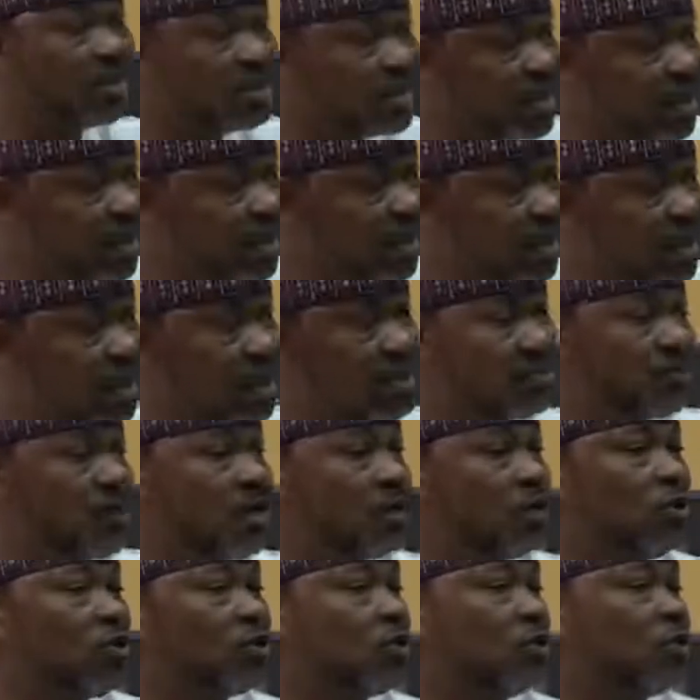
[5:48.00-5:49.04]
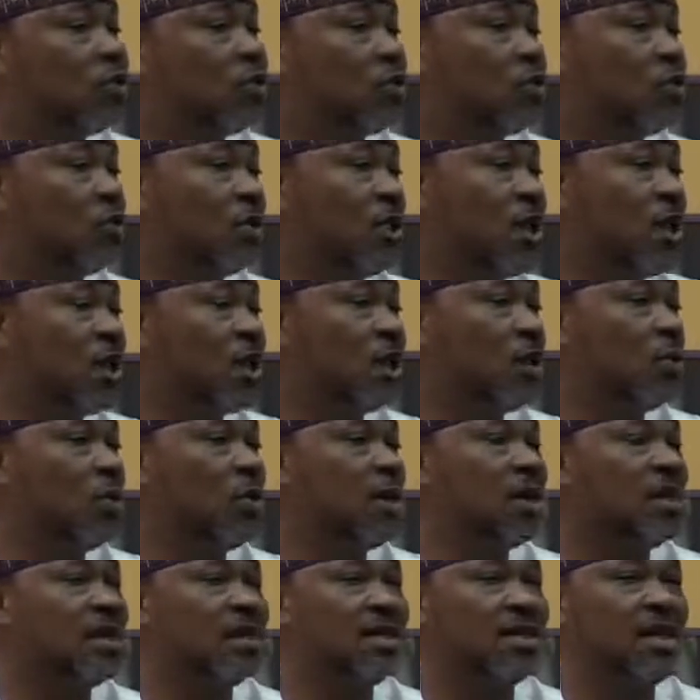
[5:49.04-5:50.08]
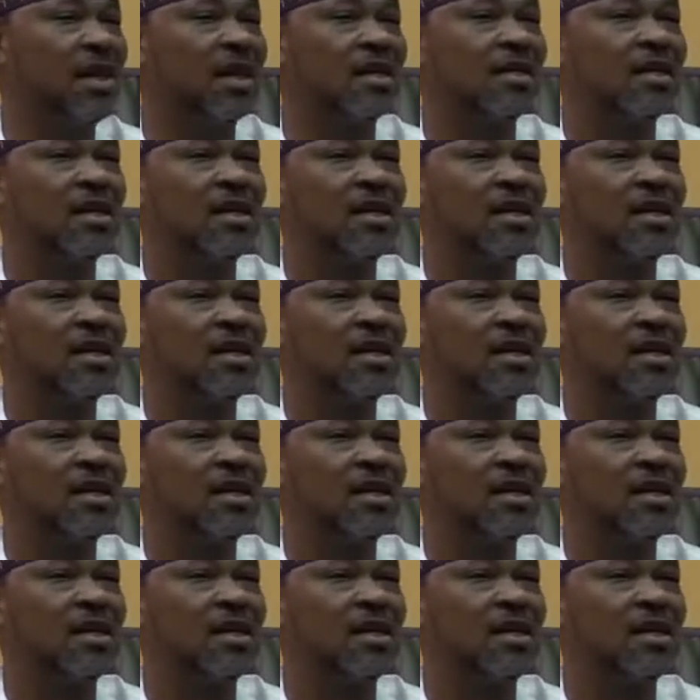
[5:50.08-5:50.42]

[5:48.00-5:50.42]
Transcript: thing this federation should take away is that